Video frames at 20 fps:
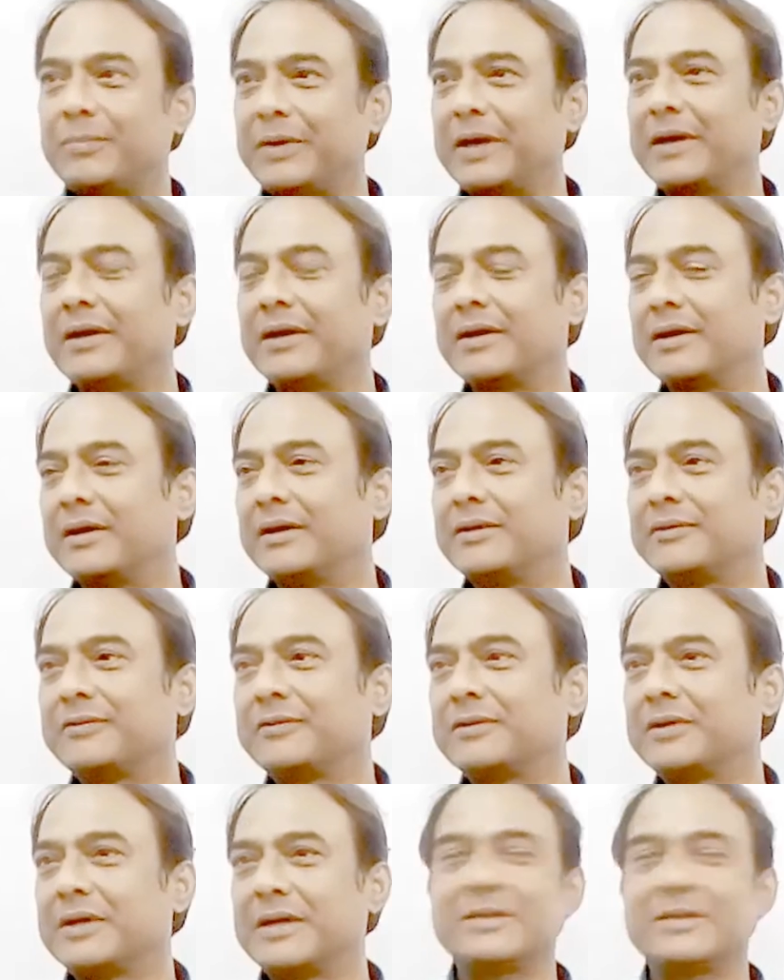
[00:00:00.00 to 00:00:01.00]

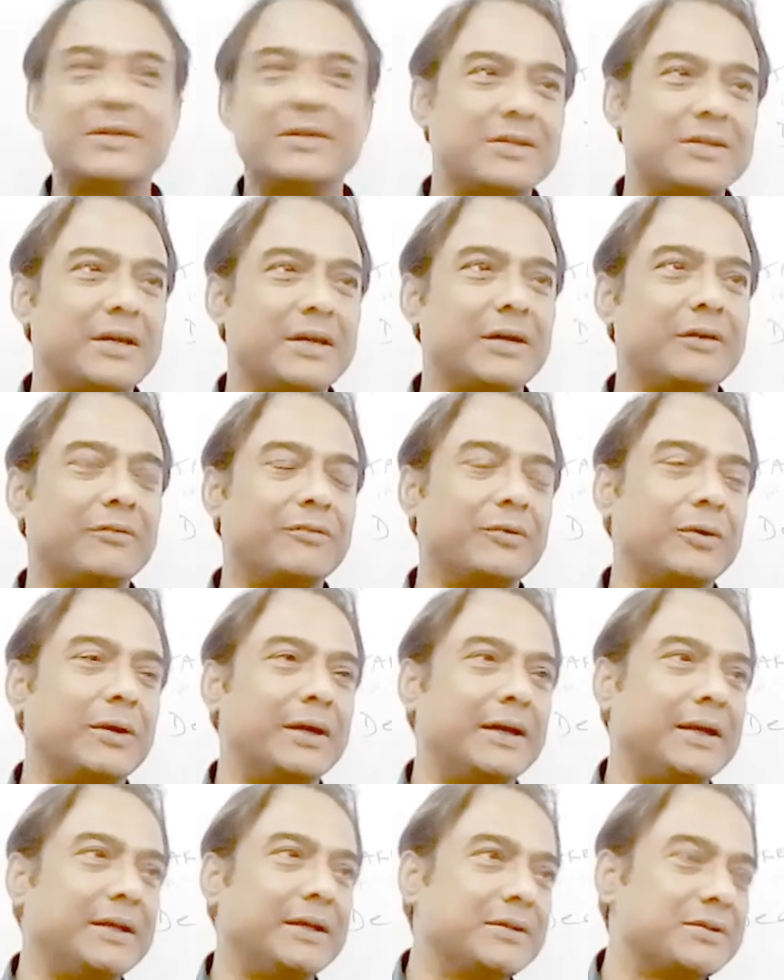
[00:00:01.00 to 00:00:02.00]
paragraph consisting of 4
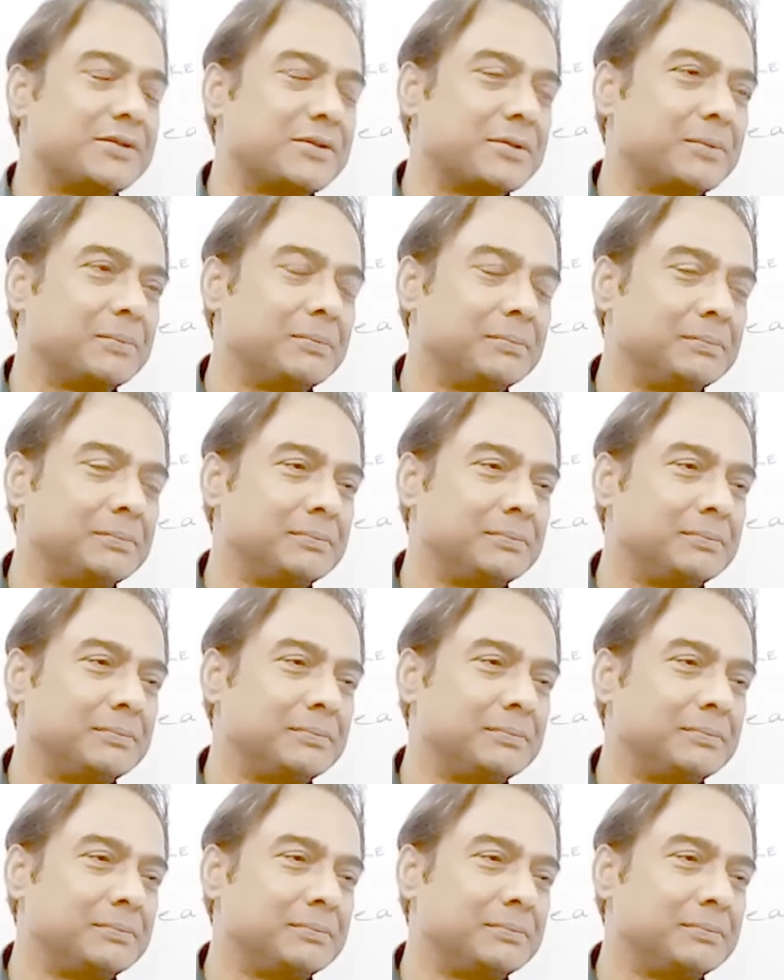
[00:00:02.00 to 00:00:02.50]
lines.